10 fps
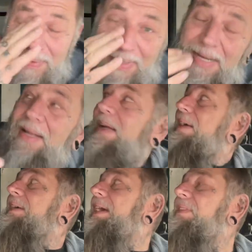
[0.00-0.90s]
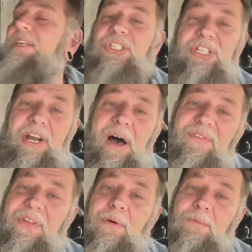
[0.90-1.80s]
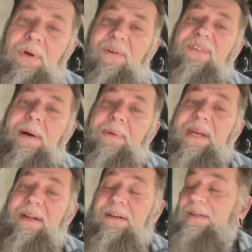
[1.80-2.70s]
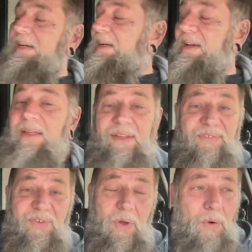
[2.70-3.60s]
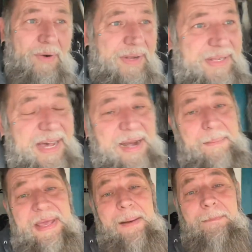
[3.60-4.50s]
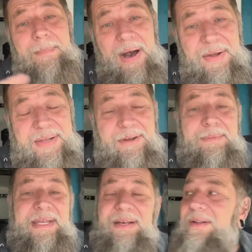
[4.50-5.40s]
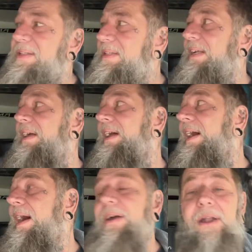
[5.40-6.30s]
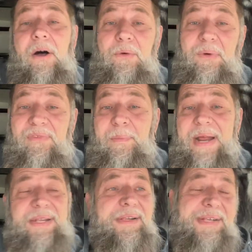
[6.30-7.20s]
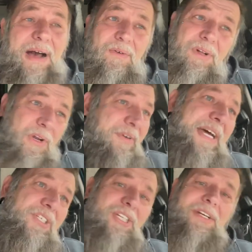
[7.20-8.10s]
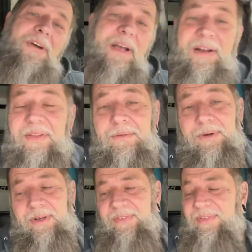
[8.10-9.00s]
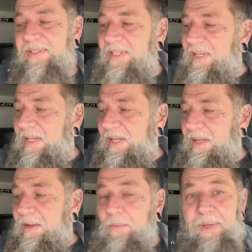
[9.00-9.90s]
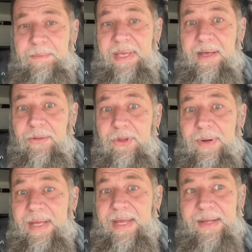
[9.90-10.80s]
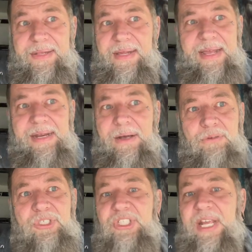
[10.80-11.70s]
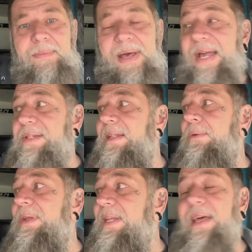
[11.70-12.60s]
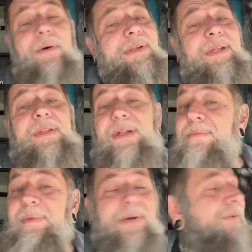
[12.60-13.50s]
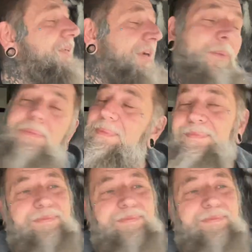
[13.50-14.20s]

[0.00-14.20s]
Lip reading: But getting the shit off of the roof up here and the floor is going to be a monster because I cut all the roof braces out and glued that shit directly to the roof with PL3X. That ain't no cheap-ass liquid nails in this build. Nope.